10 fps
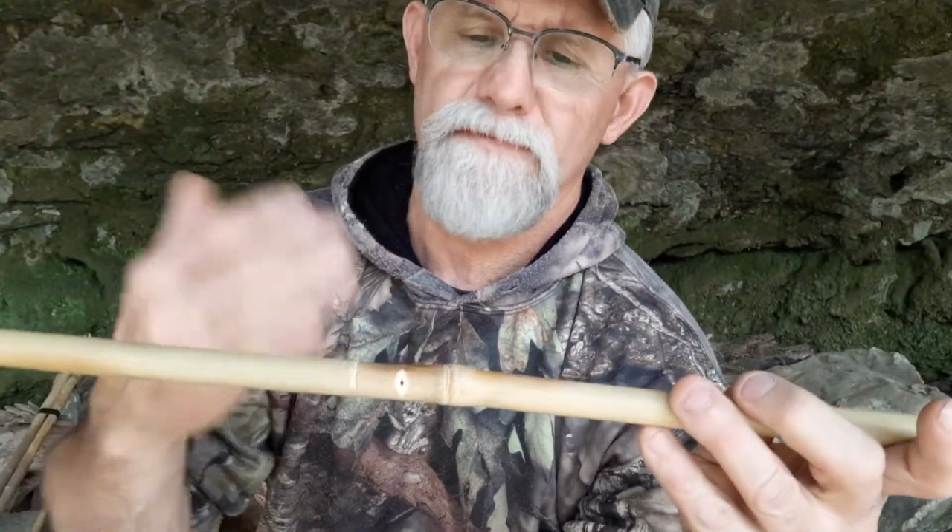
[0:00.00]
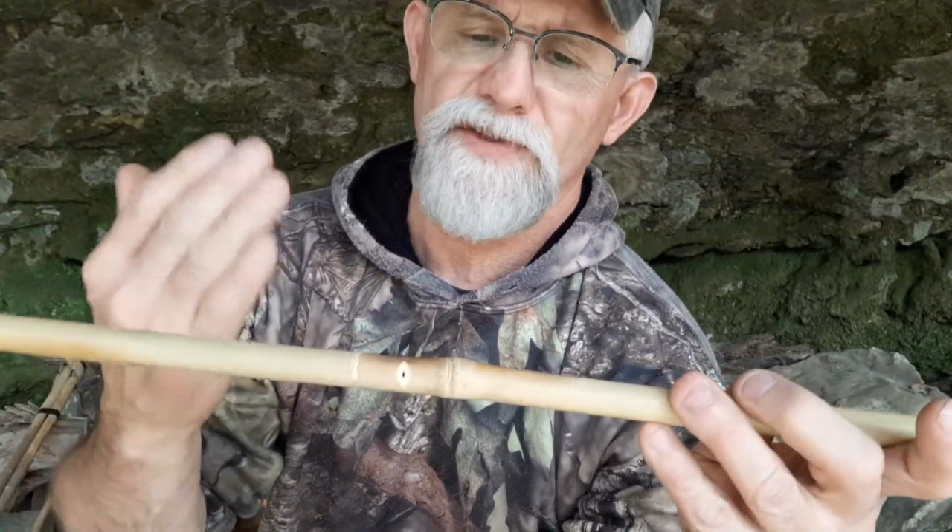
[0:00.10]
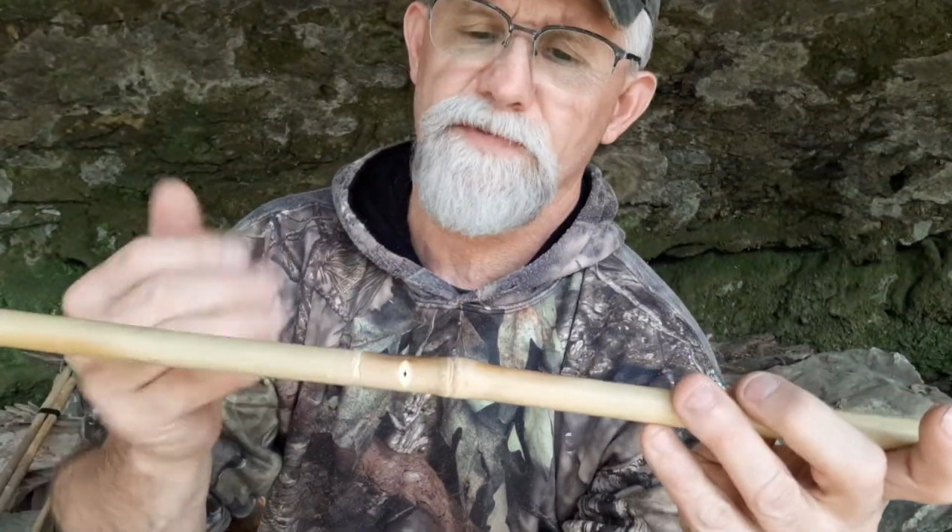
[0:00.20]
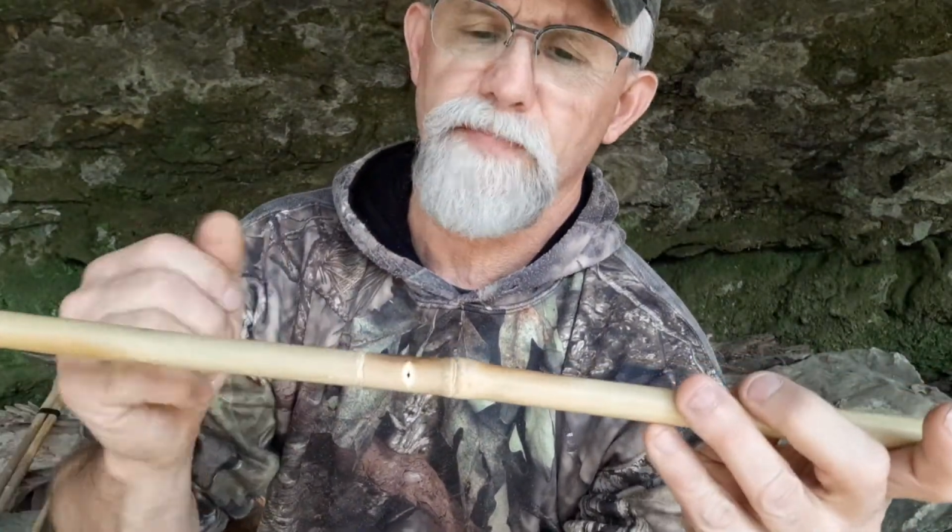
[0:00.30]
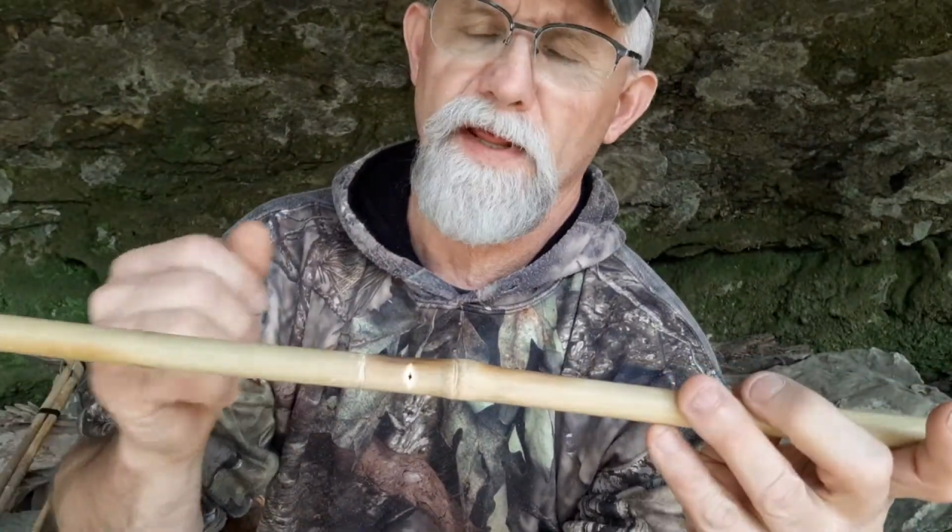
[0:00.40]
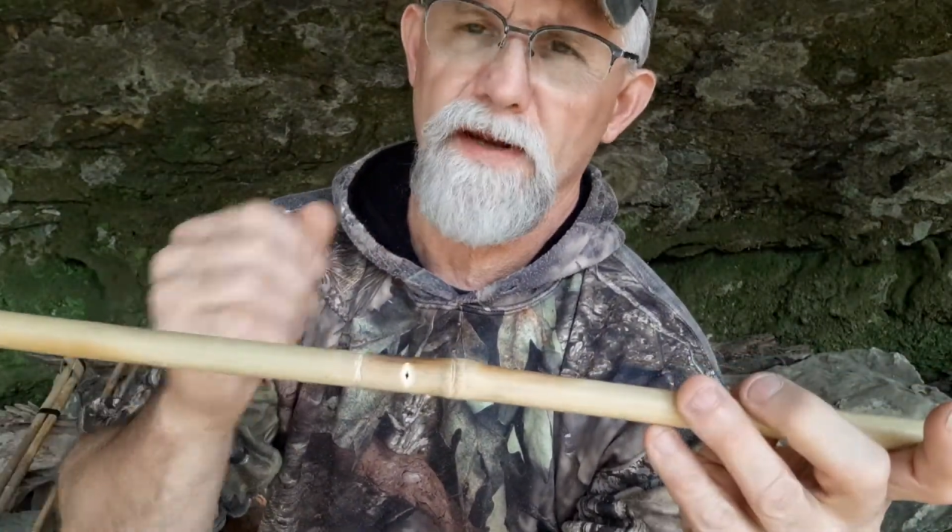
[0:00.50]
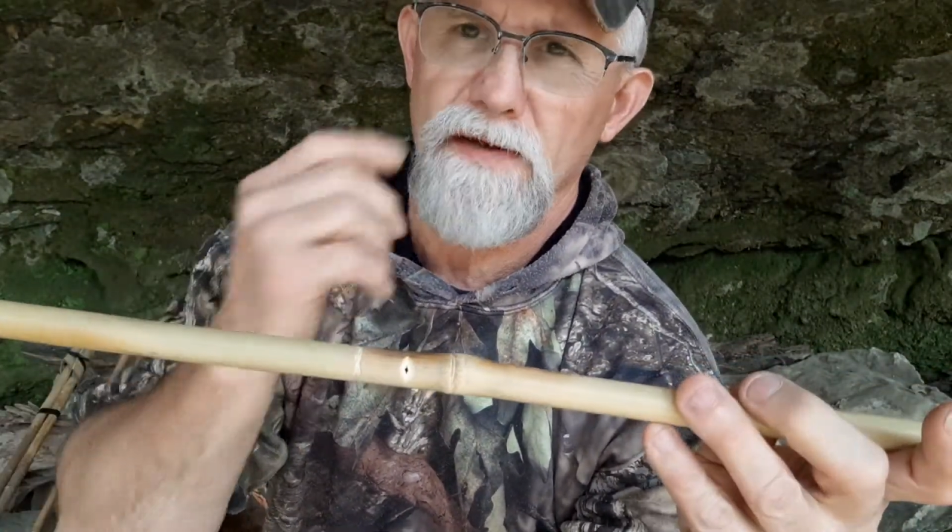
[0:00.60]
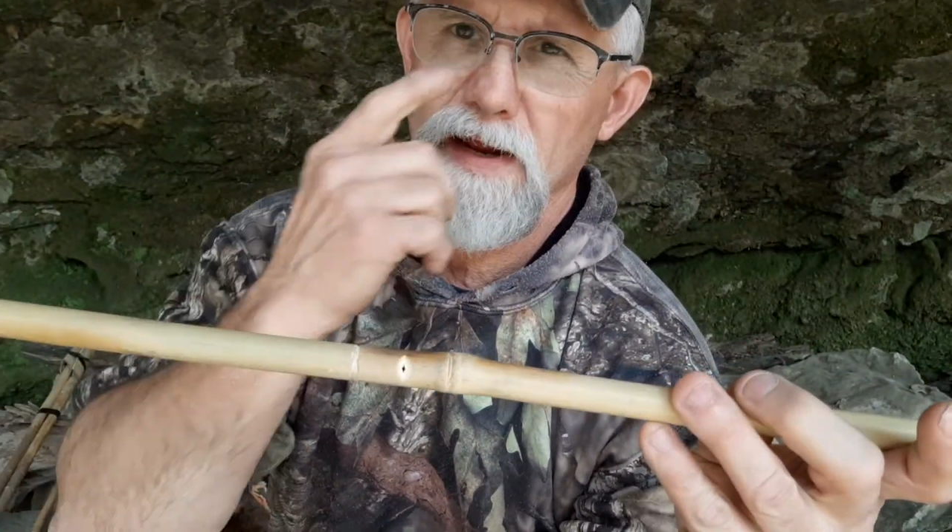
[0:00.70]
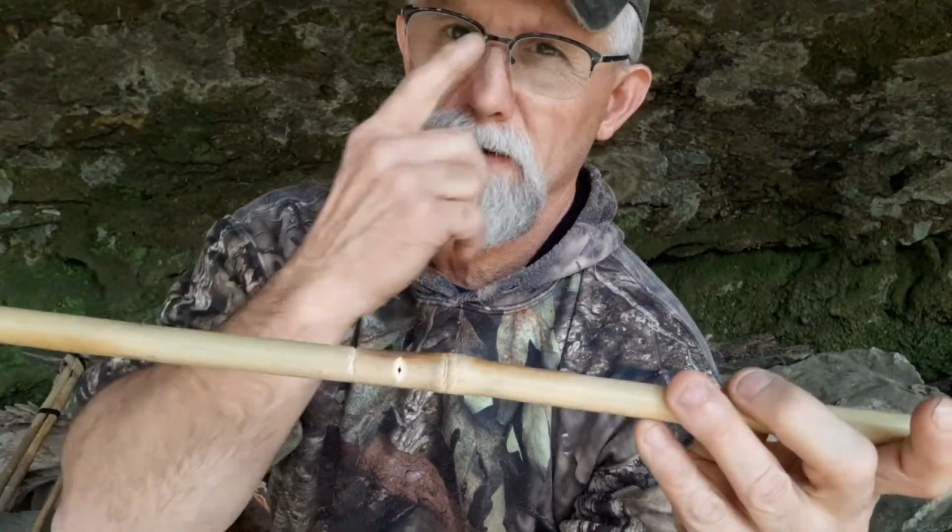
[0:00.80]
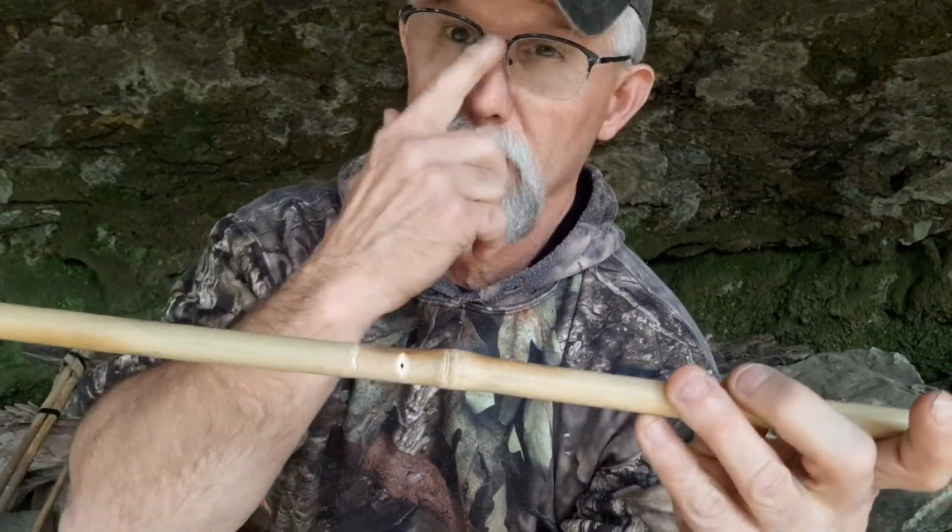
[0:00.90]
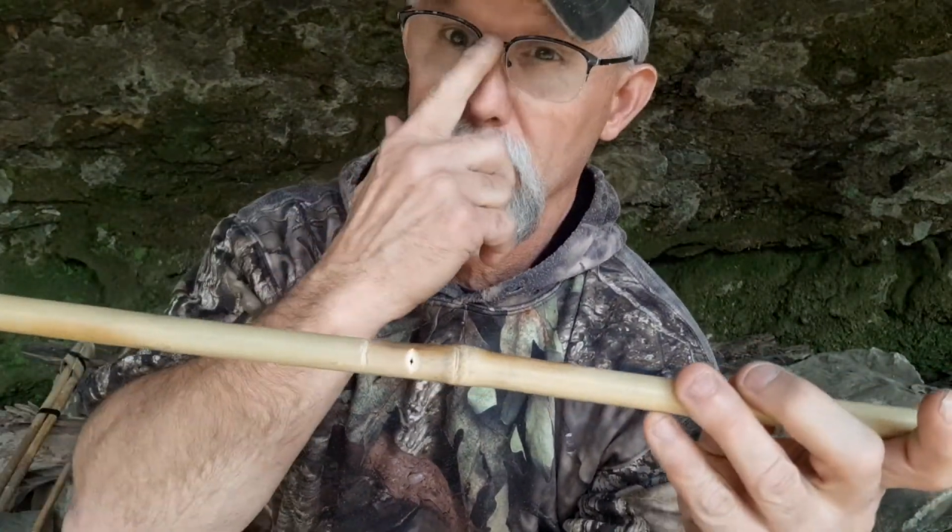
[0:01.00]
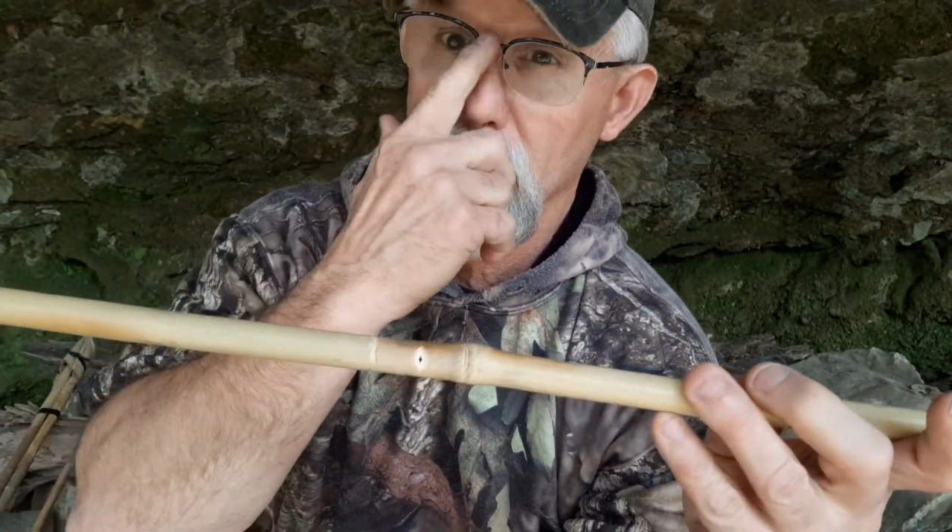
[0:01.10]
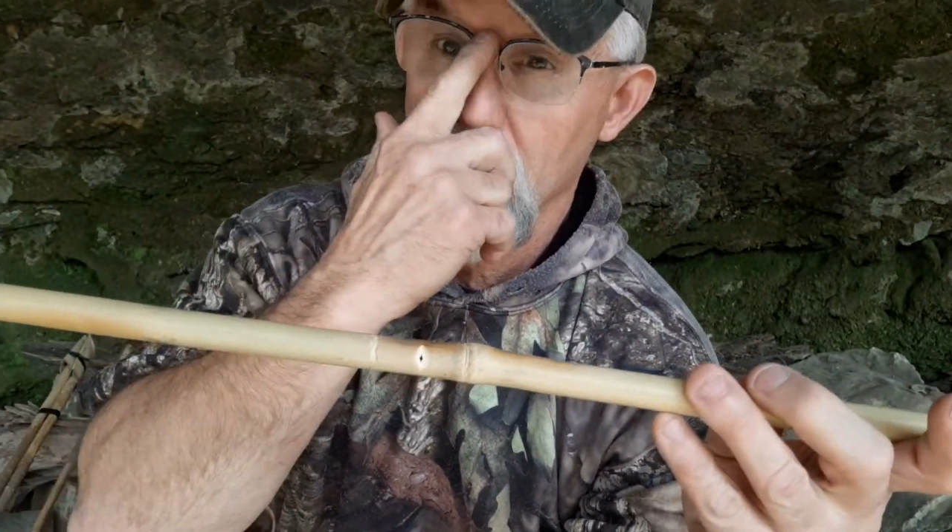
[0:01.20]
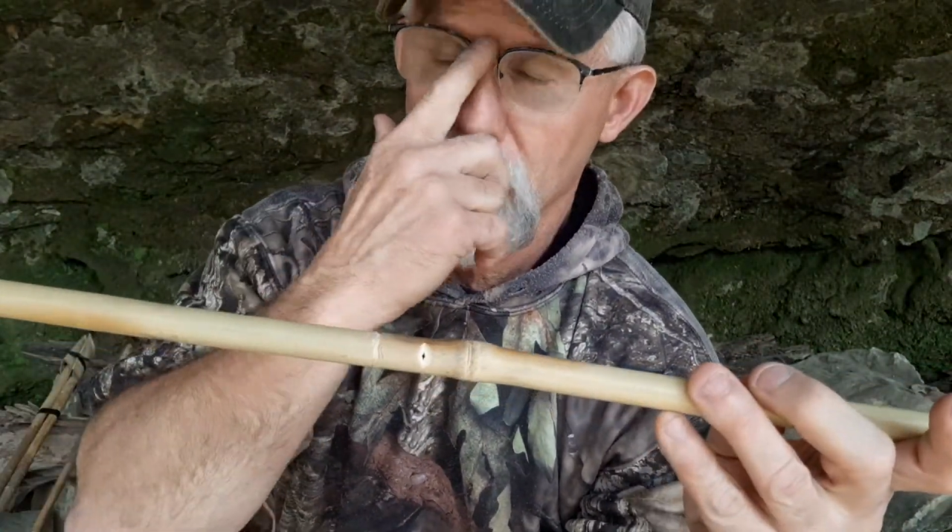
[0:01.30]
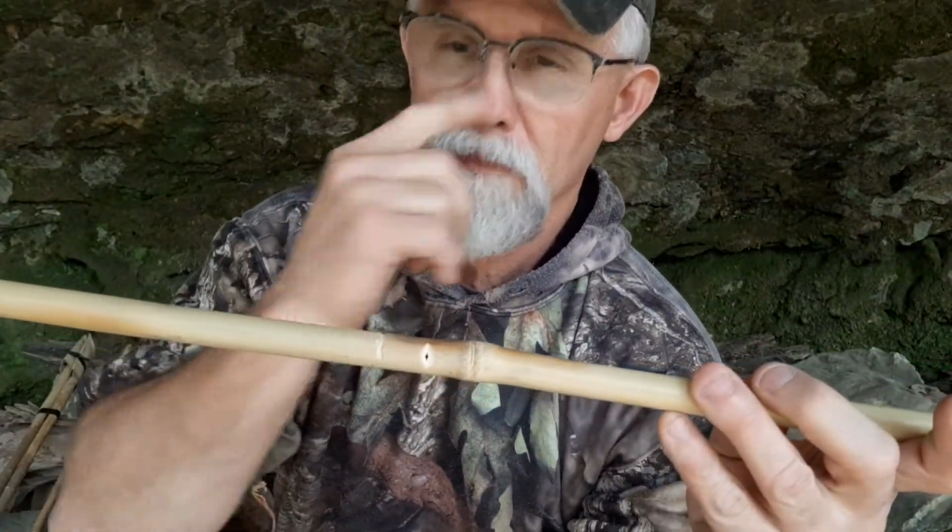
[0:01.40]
split technique,